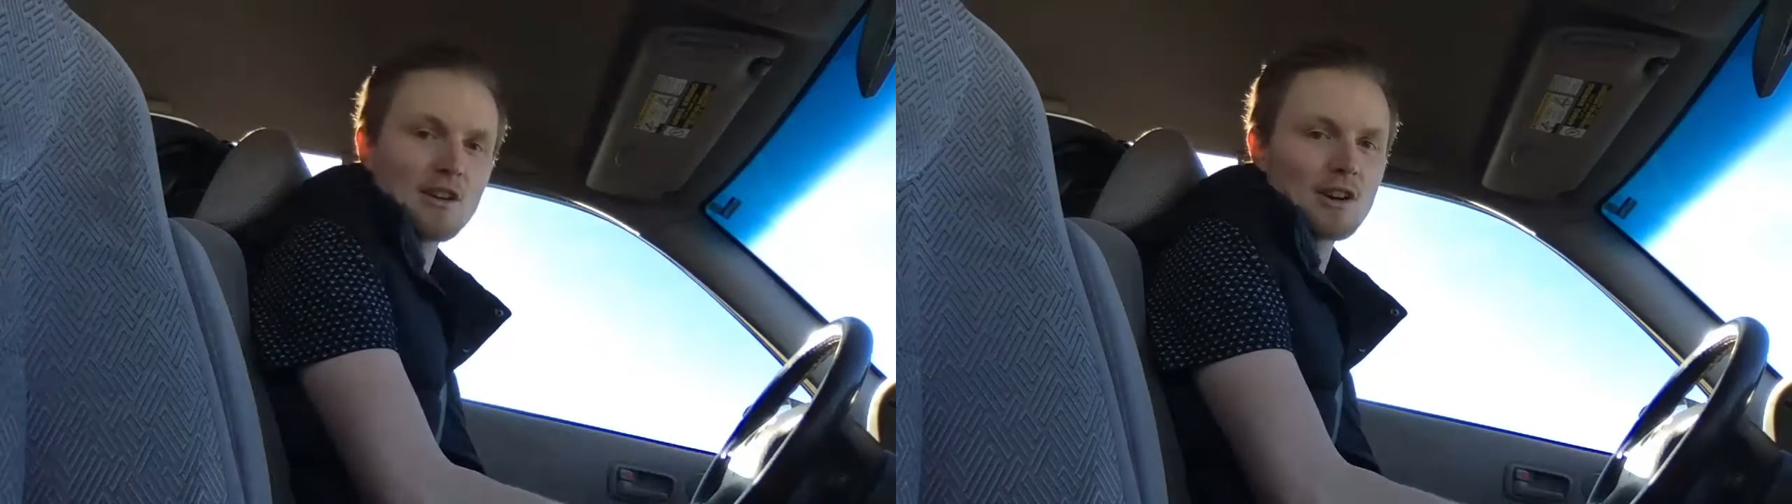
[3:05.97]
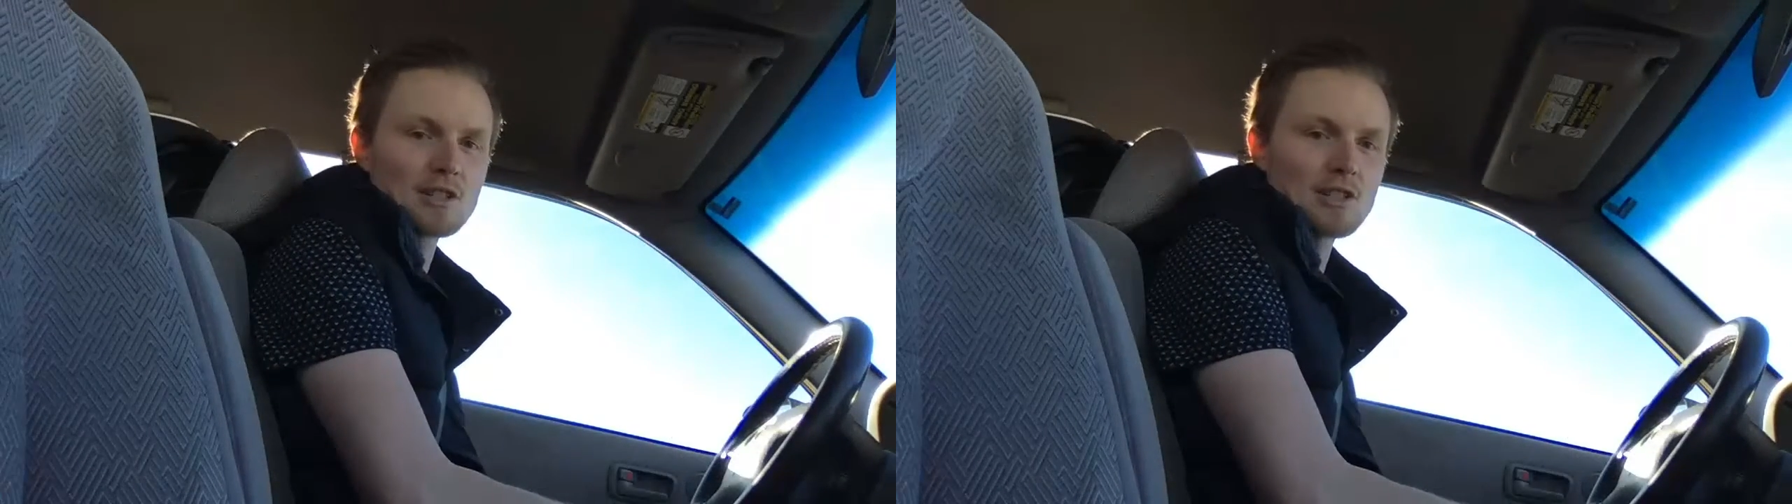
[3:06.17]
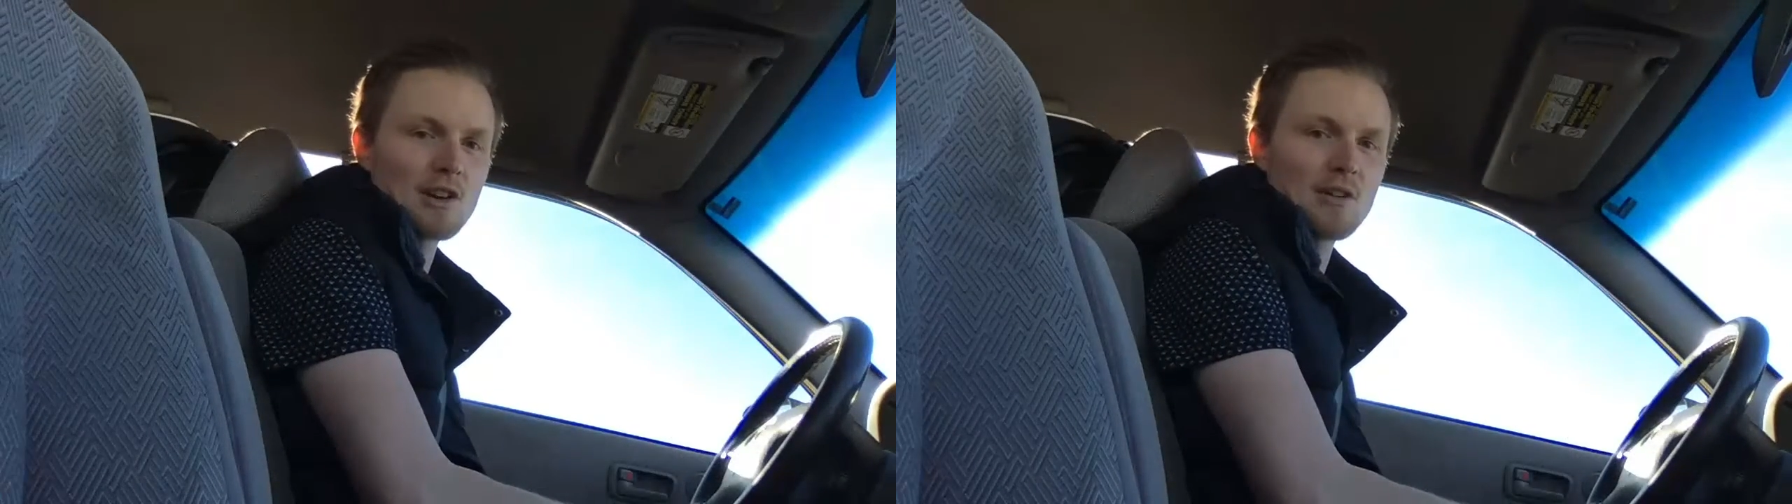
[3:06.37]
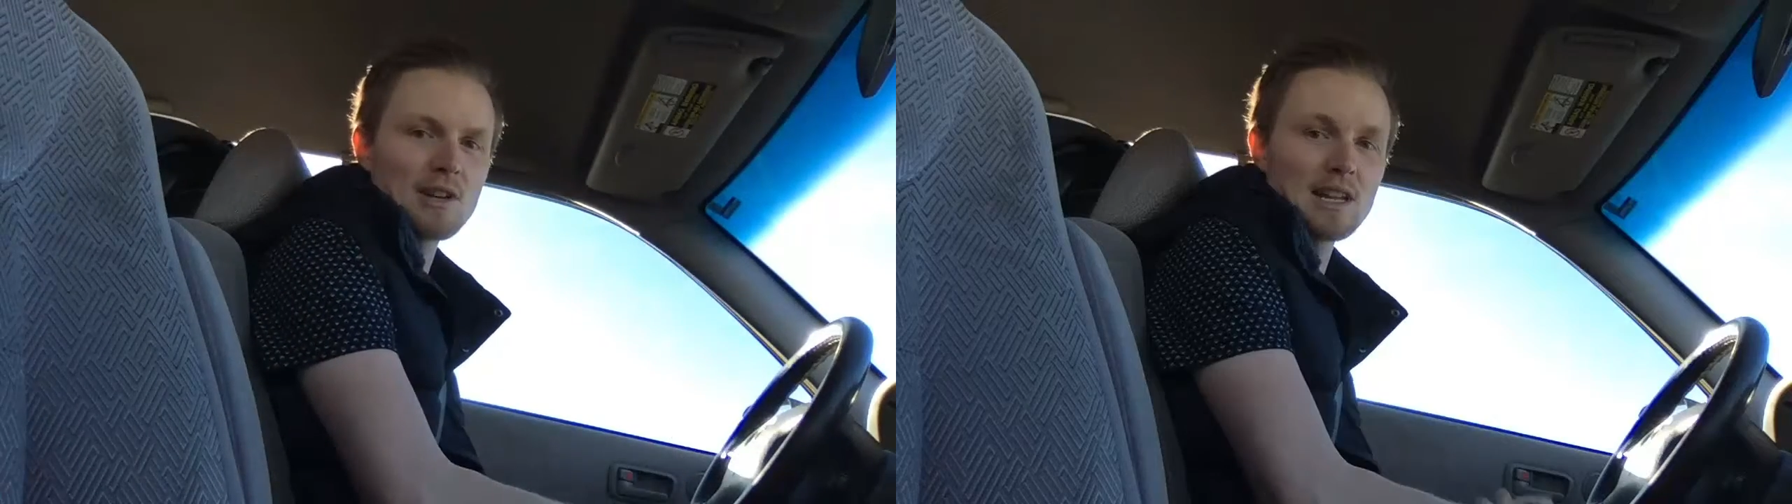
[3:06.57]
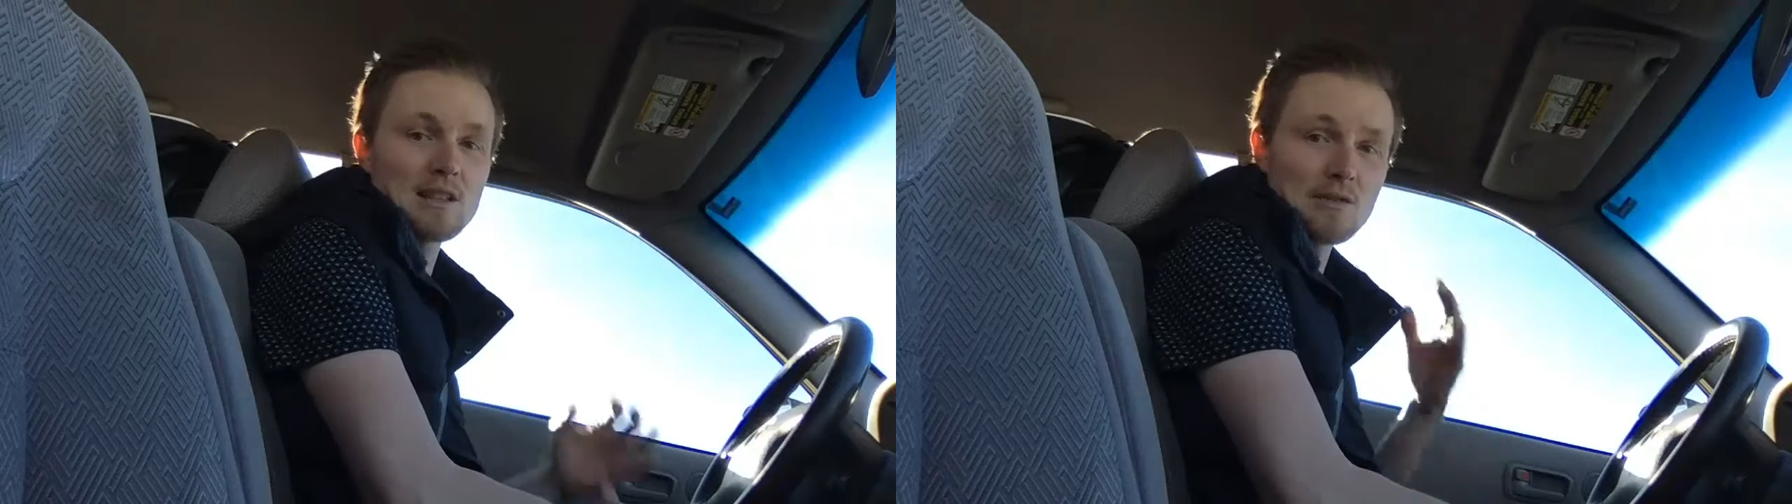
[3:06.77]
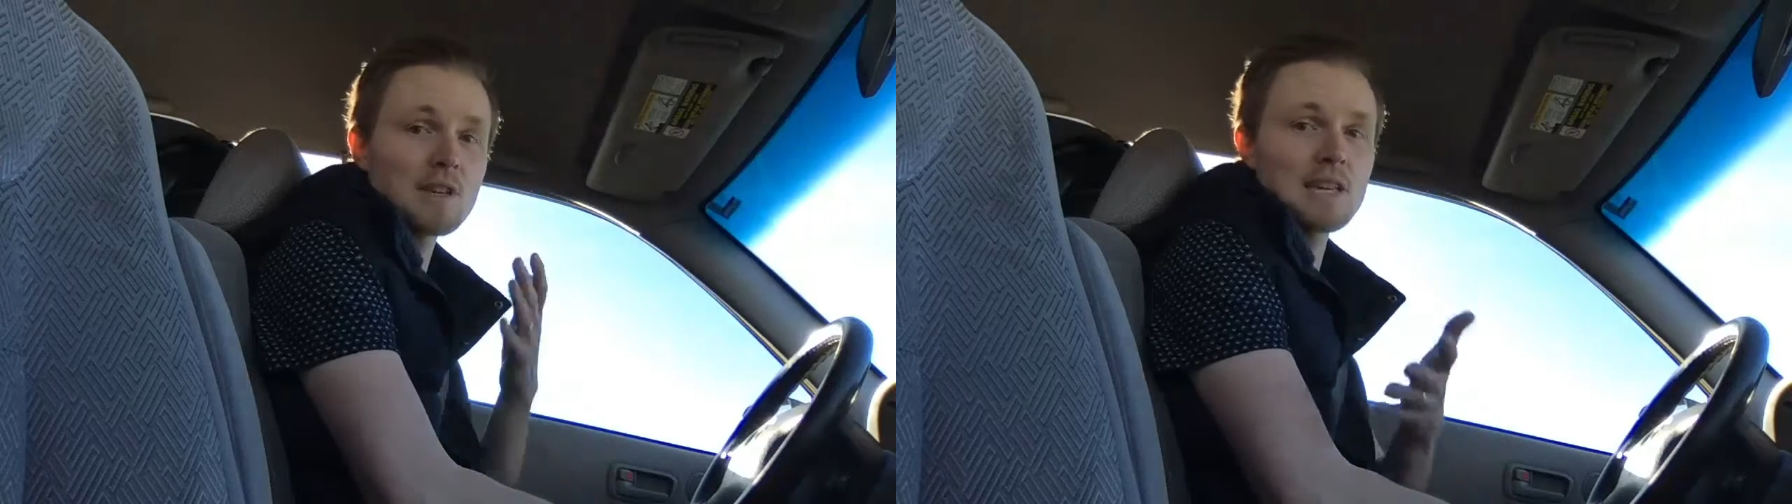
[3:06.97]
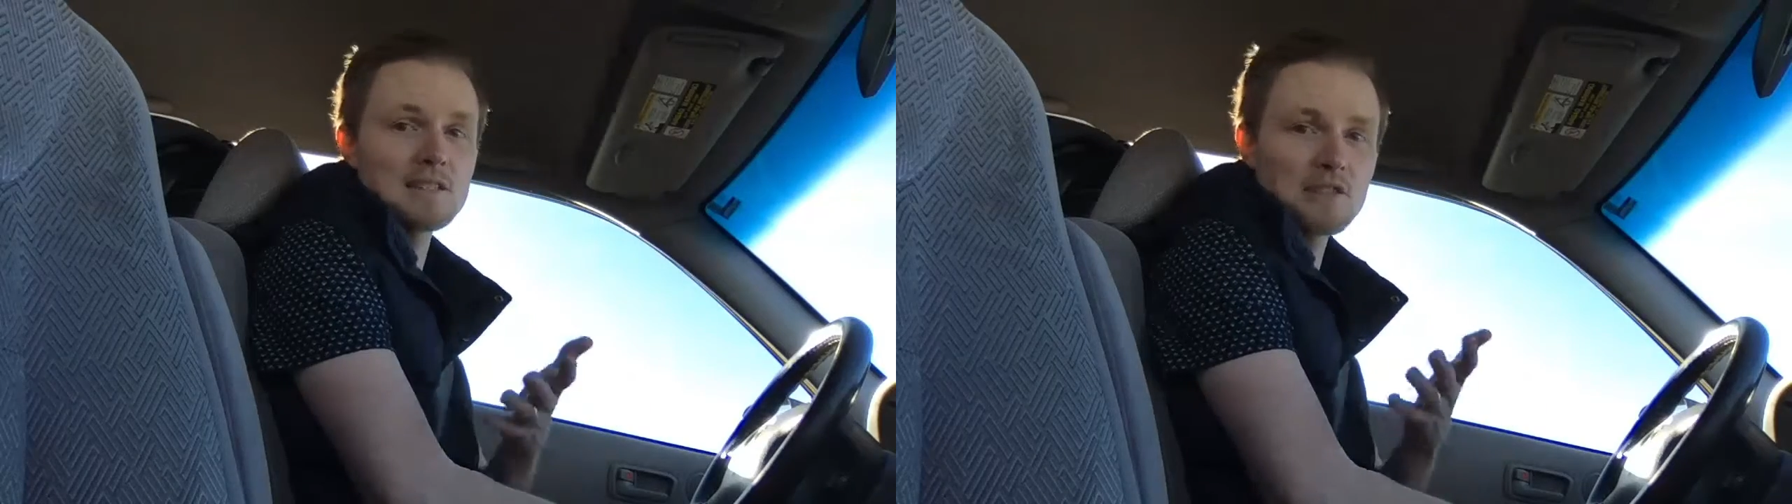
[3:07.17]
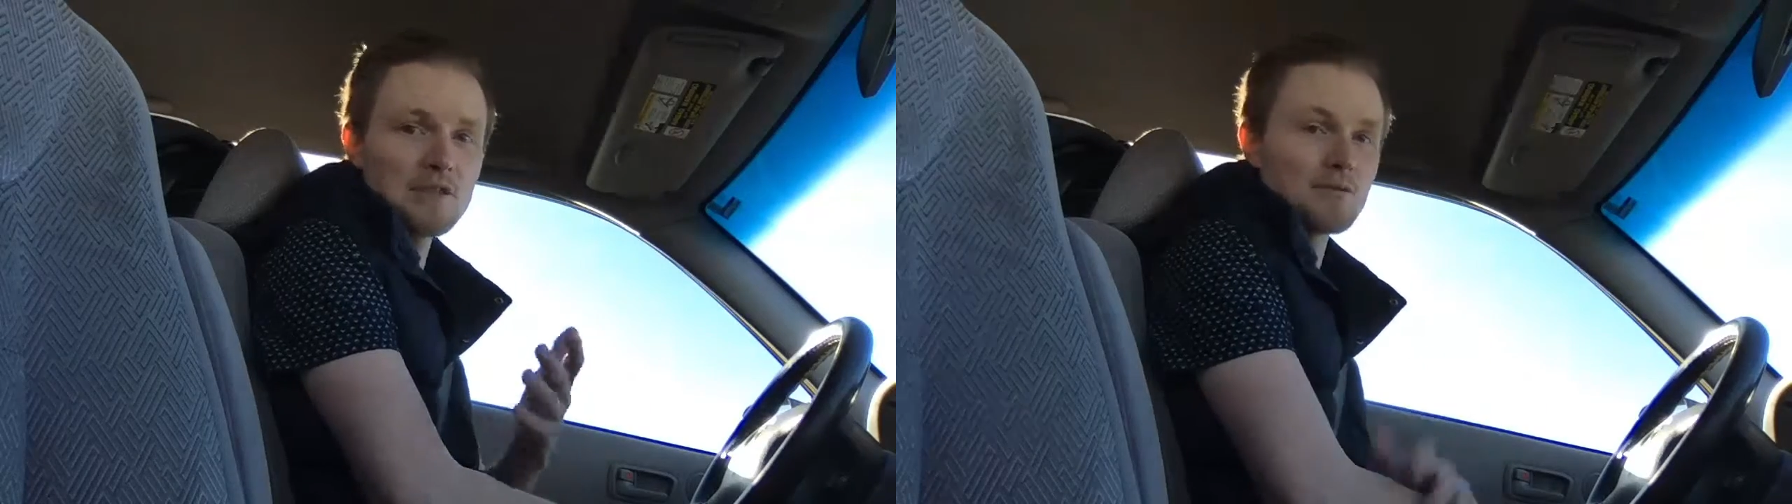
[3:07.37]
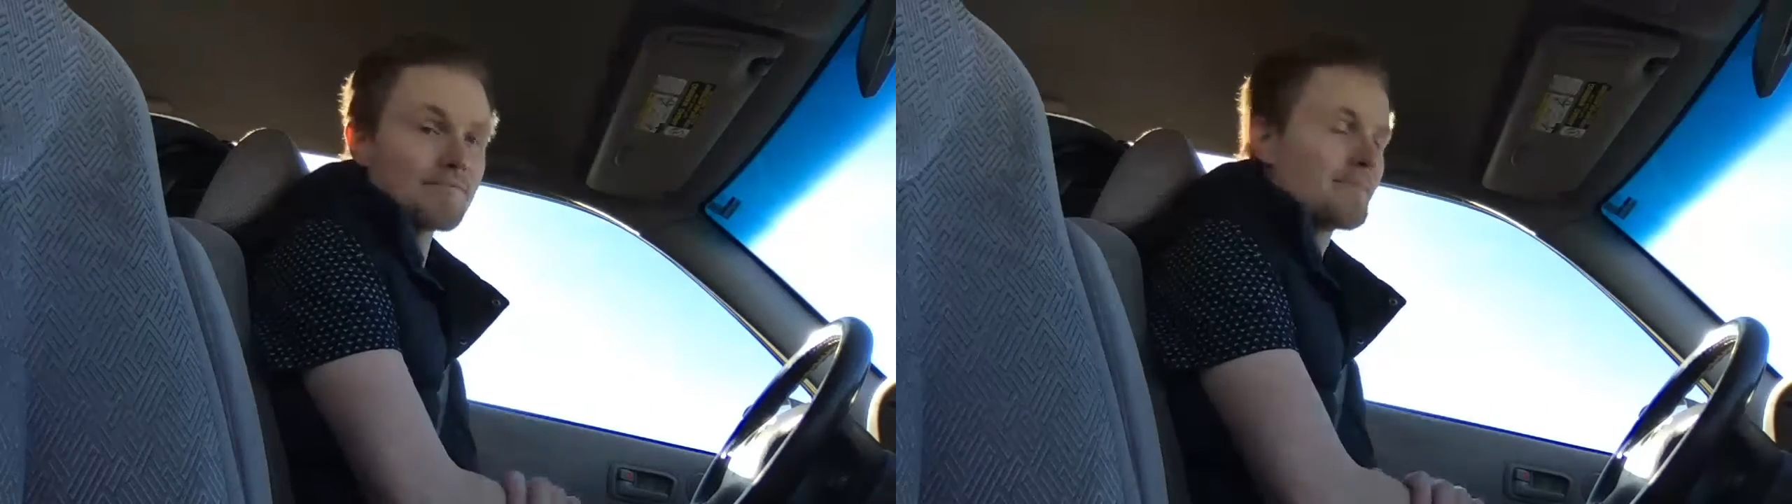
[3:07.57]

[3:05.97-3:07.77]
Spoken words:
Hearthstone, and you can too.